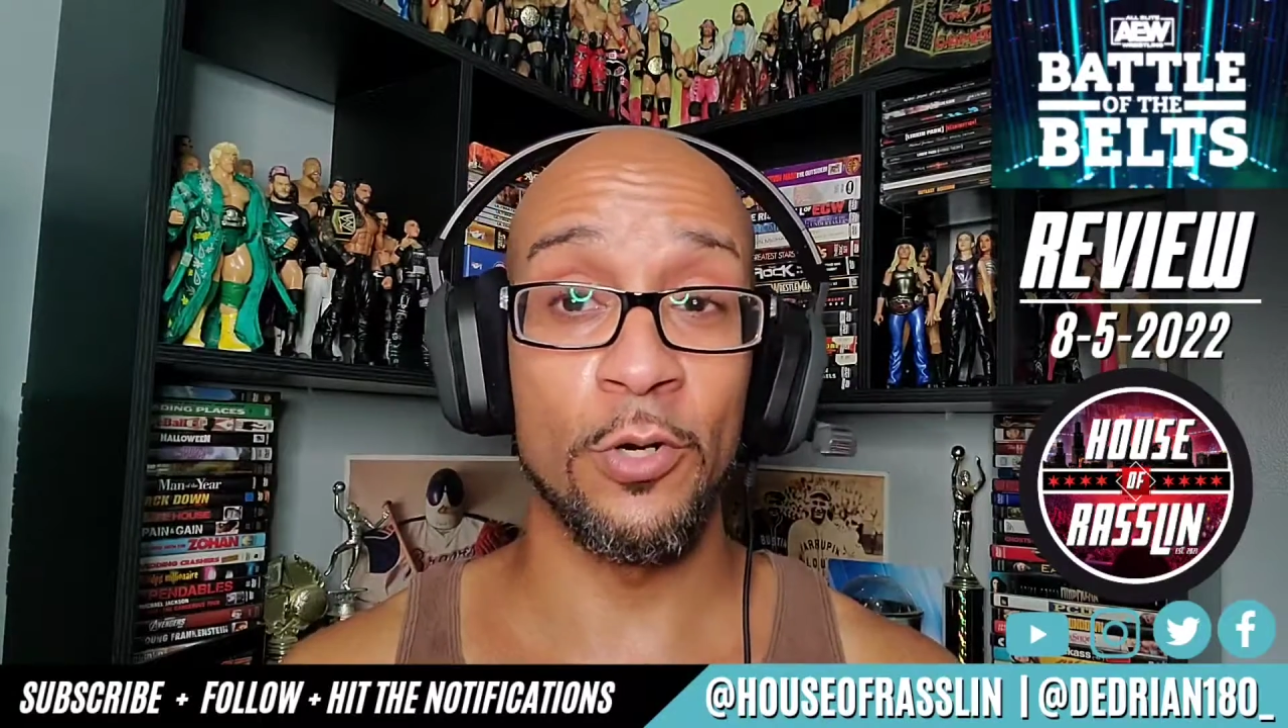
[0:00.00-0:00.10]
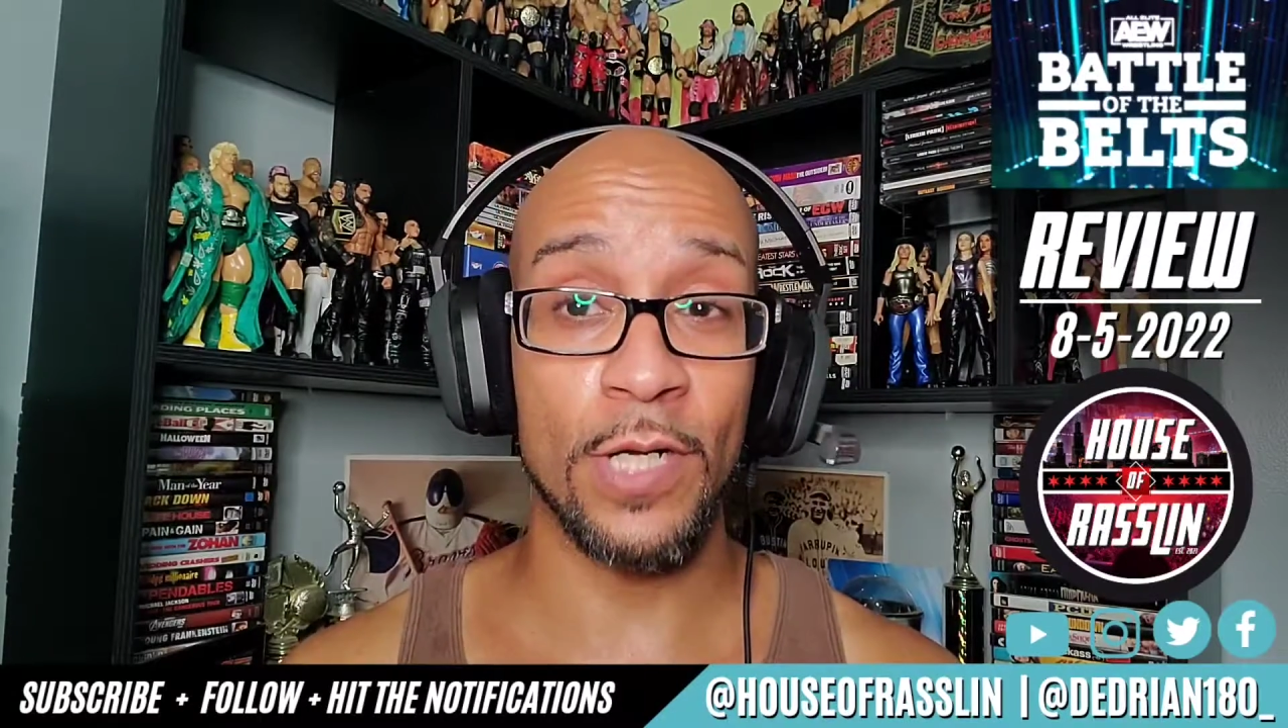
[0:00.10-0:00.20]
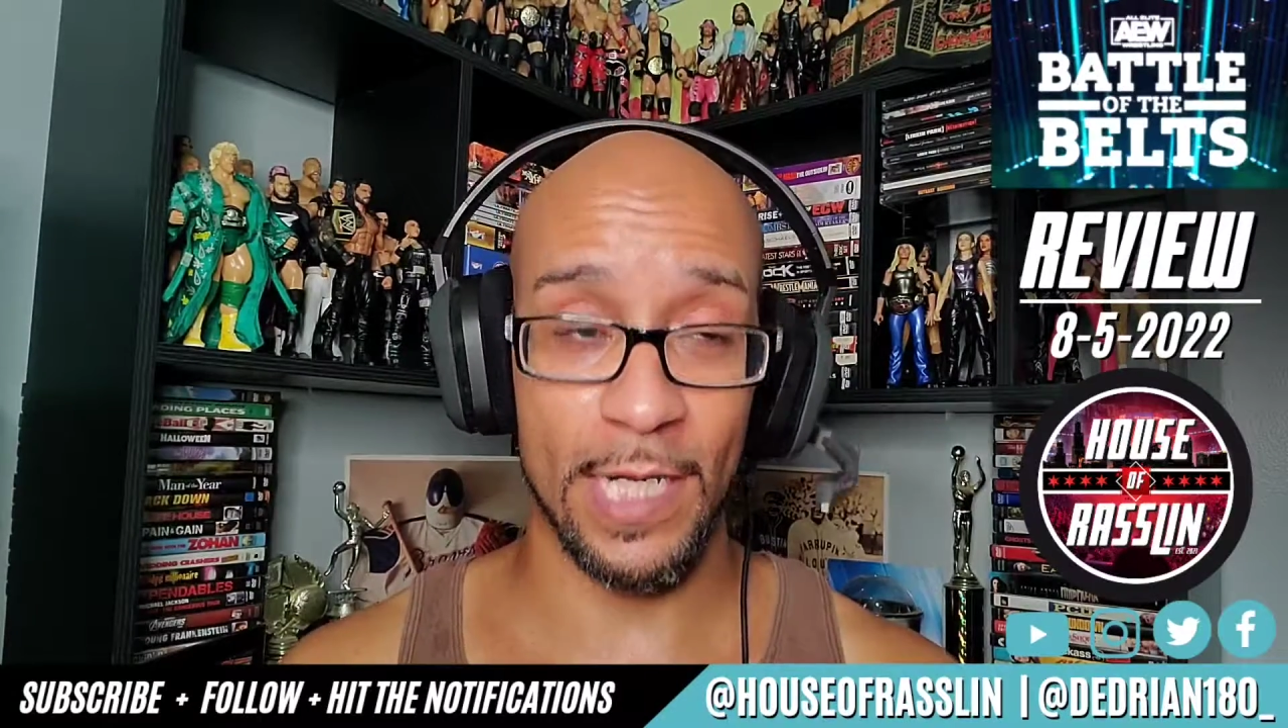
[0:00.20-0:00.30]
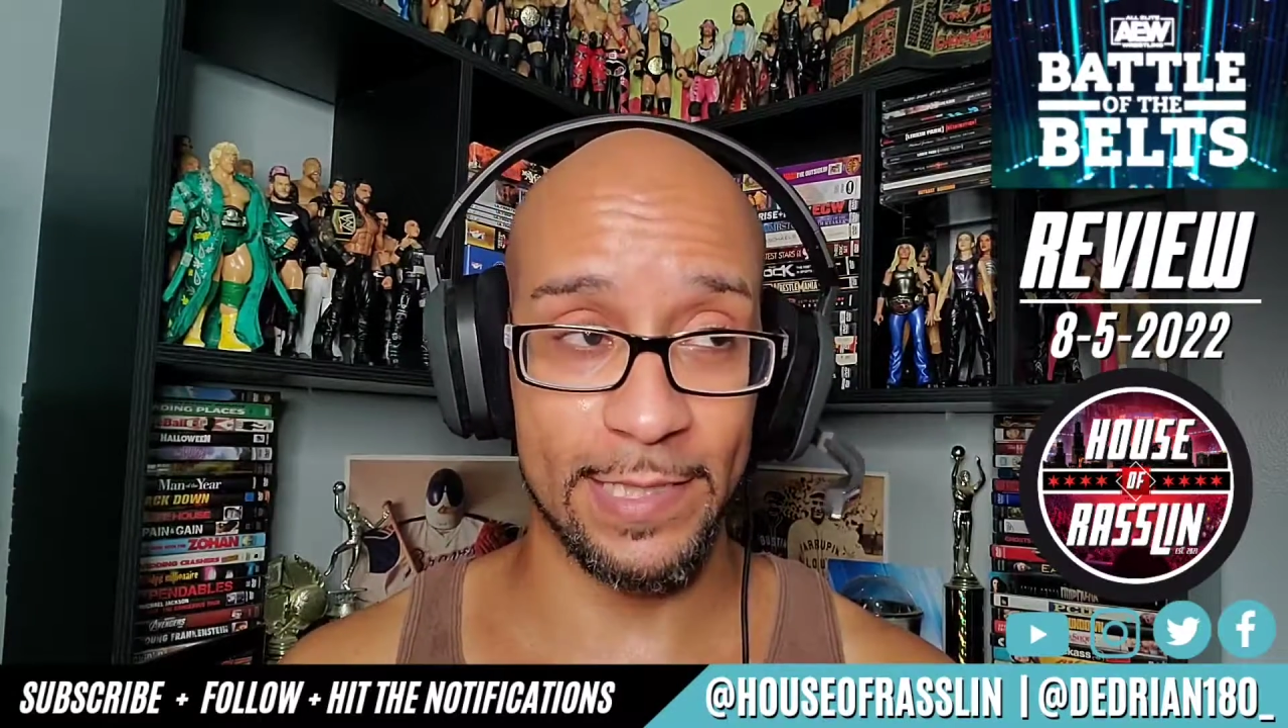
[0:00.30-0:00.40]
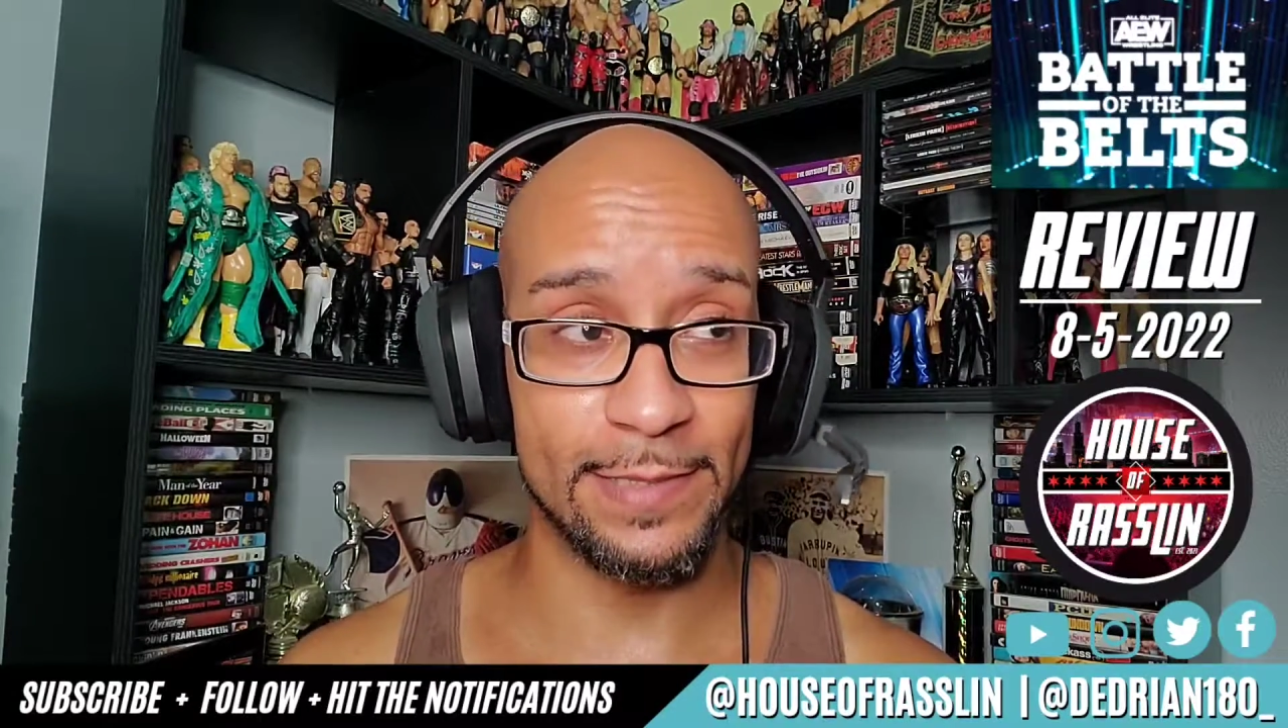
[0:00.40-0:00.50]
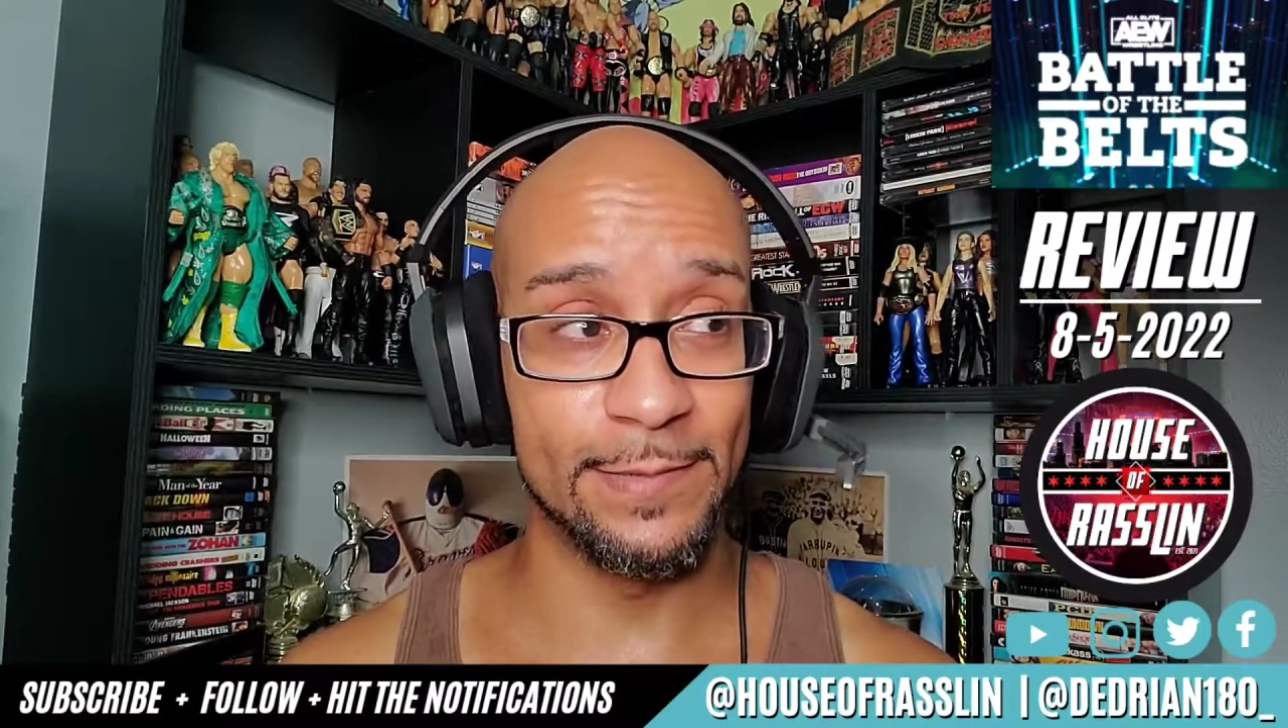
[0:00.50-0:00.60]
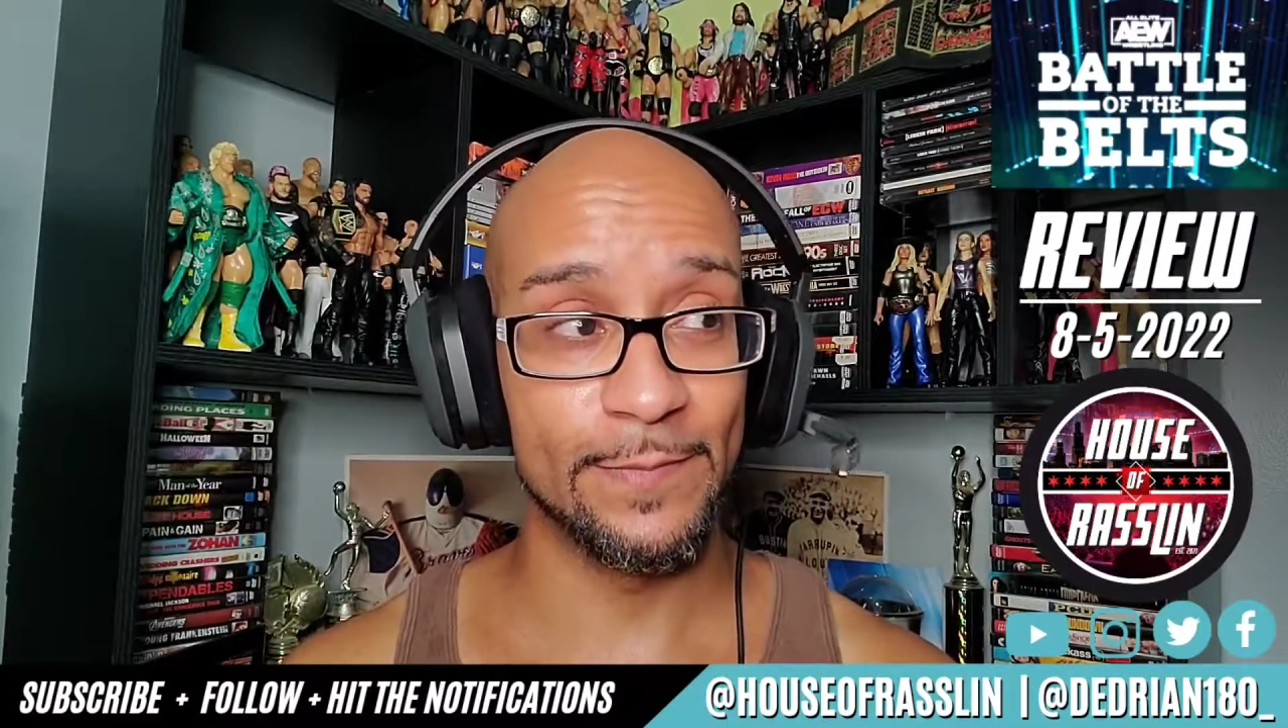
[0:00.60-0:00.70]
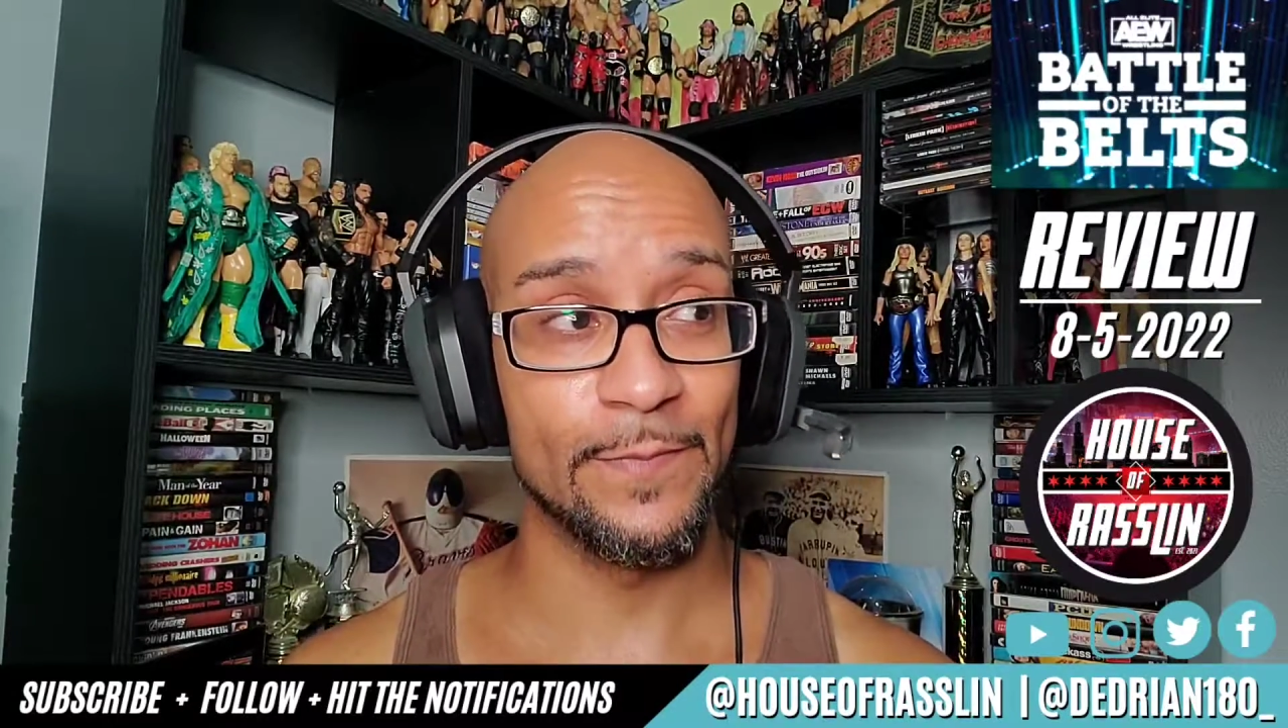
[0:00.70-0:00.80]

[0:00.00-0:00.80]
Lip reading: Okada,